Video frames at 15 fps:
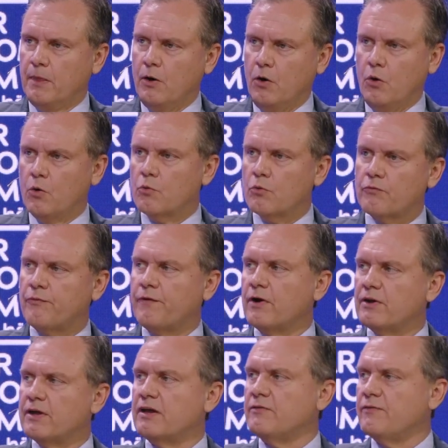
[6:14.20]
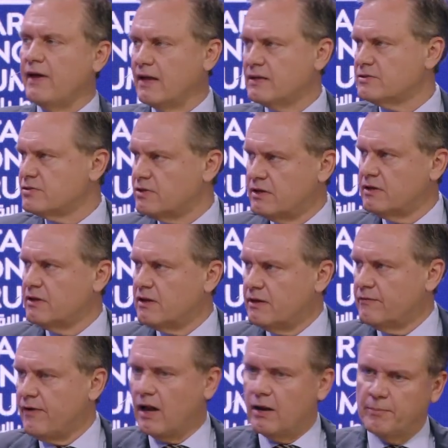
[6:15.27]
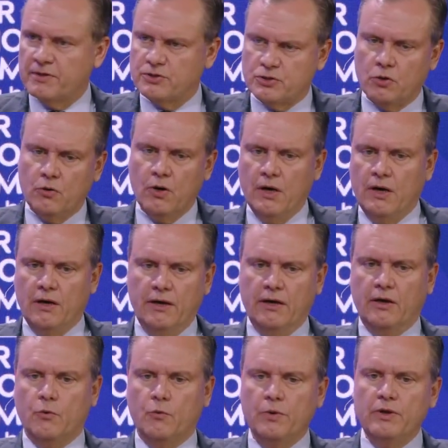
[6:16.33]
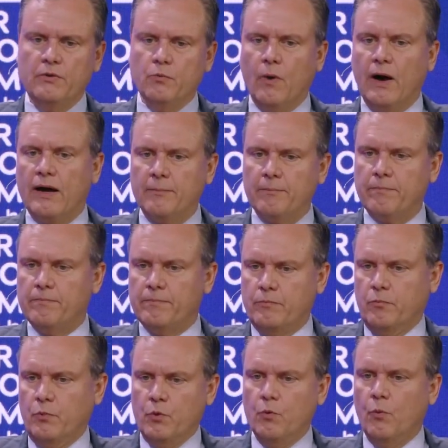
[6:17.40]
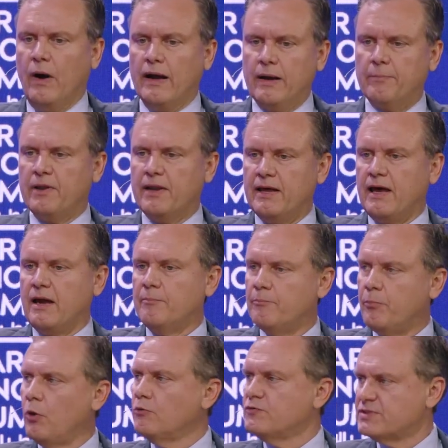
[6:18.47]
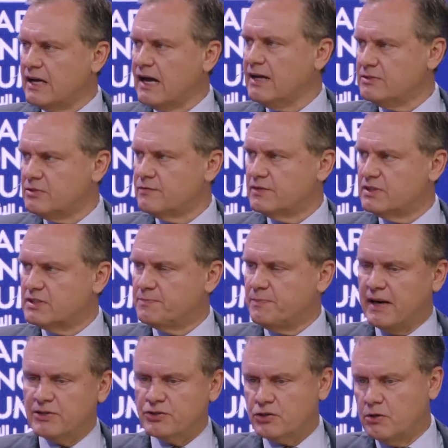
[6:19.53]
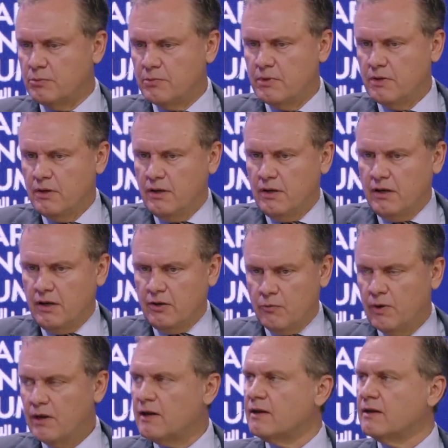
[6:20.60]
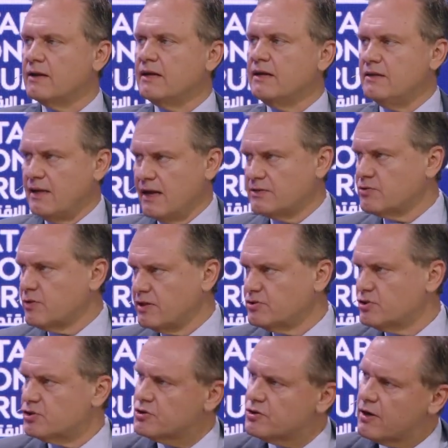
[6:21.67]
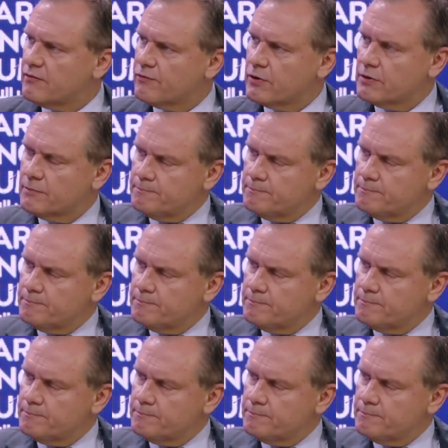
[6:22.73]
or we're fairly advanced in the development. So, you know, we want to play on both sides of the spectrum and really lead that transition effort.